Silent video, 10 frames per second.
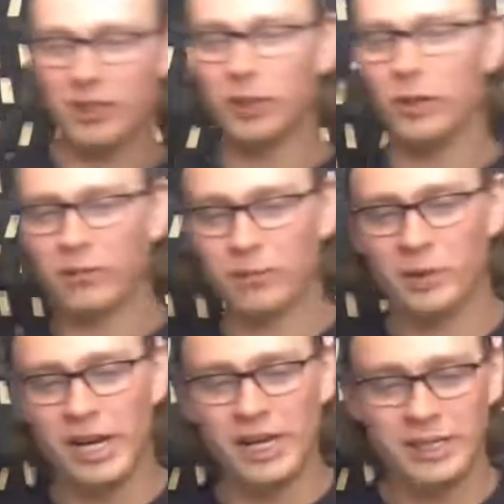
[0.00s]
loaf of
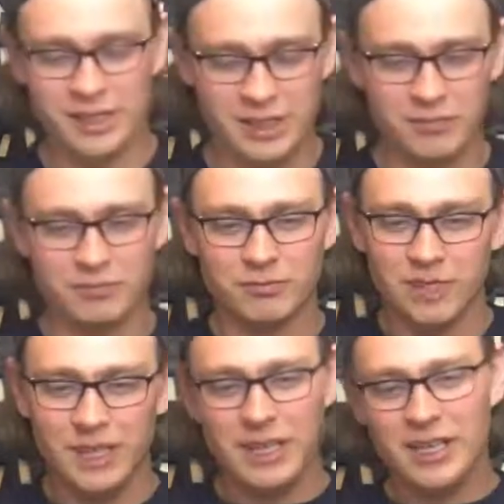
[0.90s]
bread and some
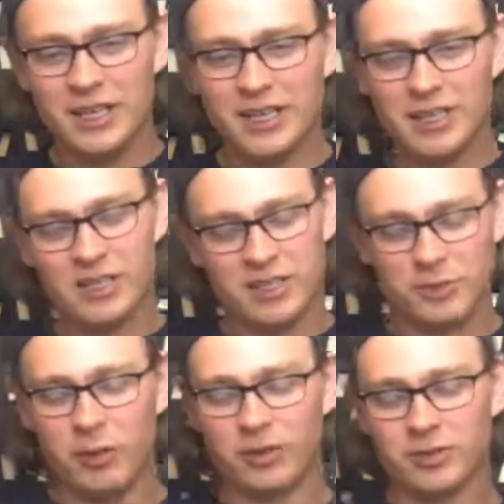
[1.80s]

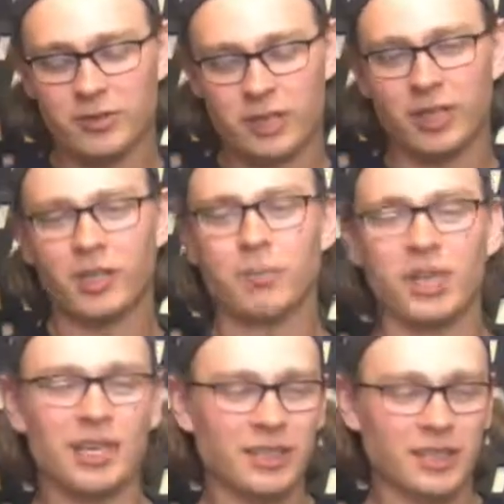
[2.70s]
small chunk of
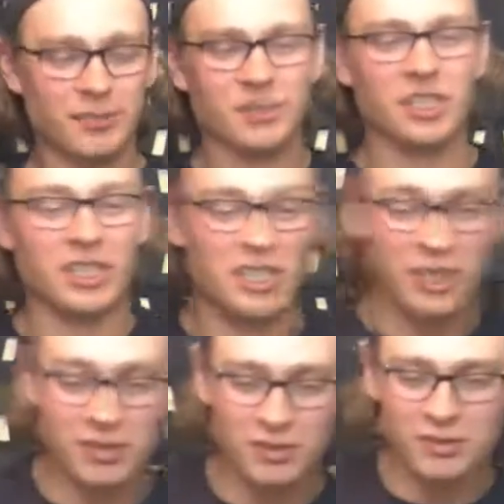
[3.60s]
meat and some cheese.
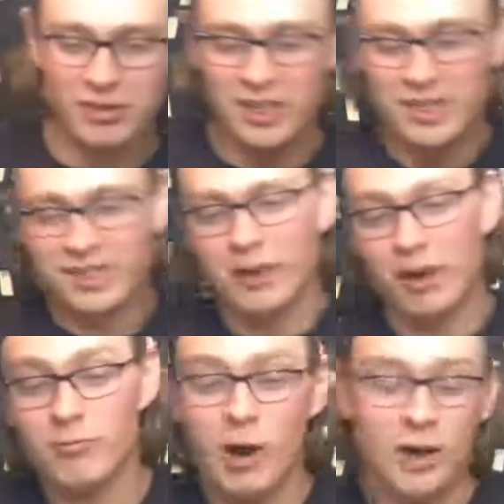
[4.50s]
It's
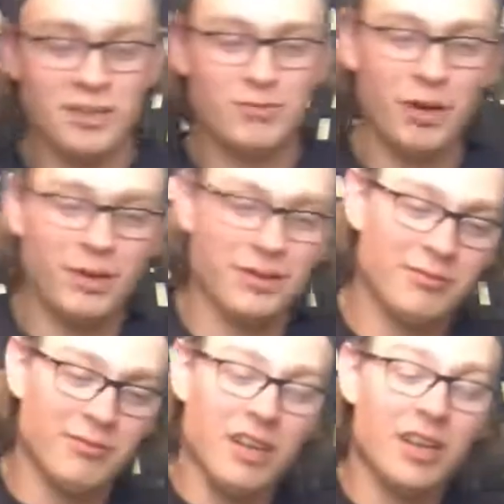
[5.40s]
not much, but
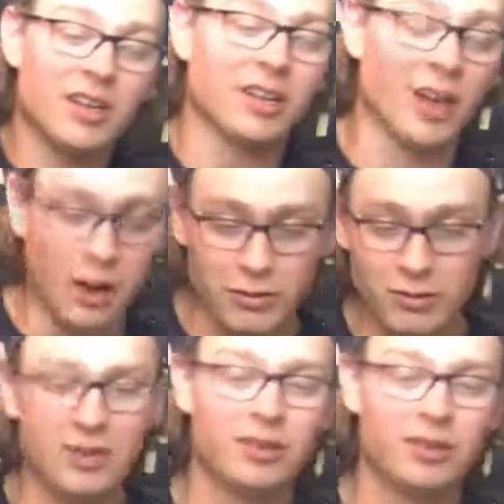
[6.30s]
here you go.